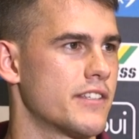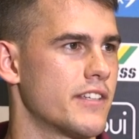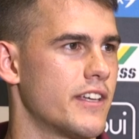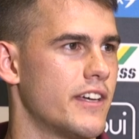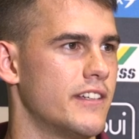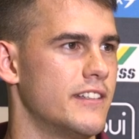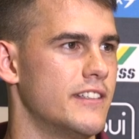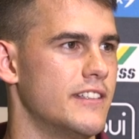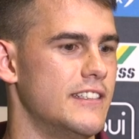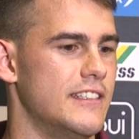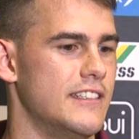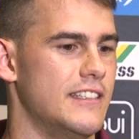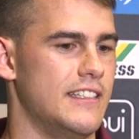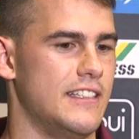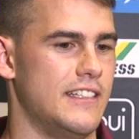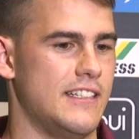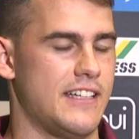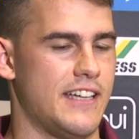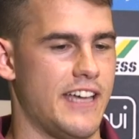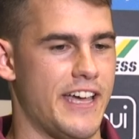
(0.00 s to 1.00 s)
So
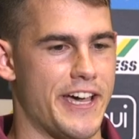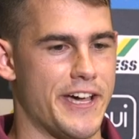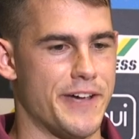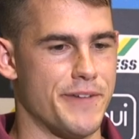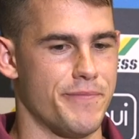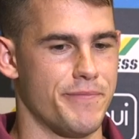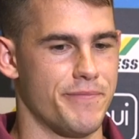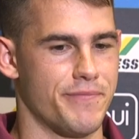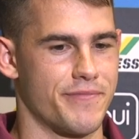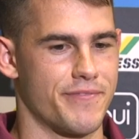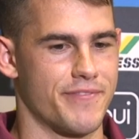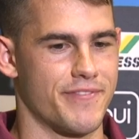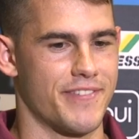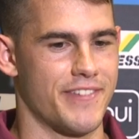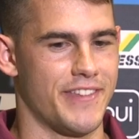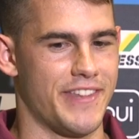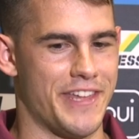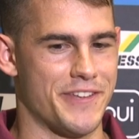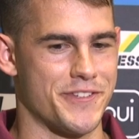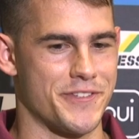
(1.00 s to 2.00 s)

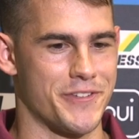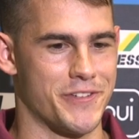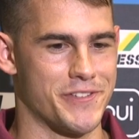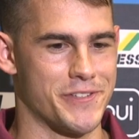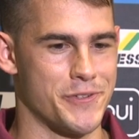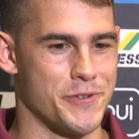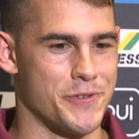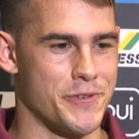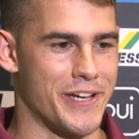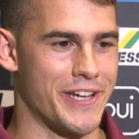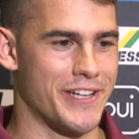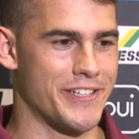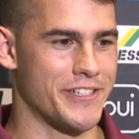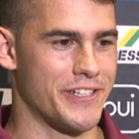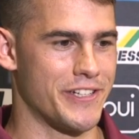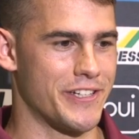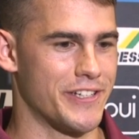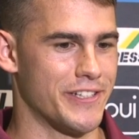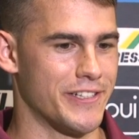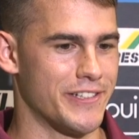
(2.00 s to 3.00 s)
just those little ways that
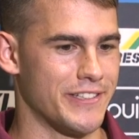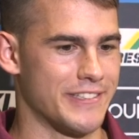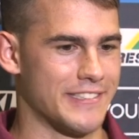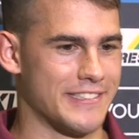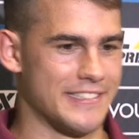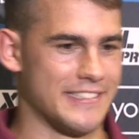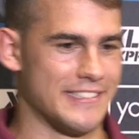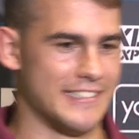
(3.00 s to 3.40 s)
you can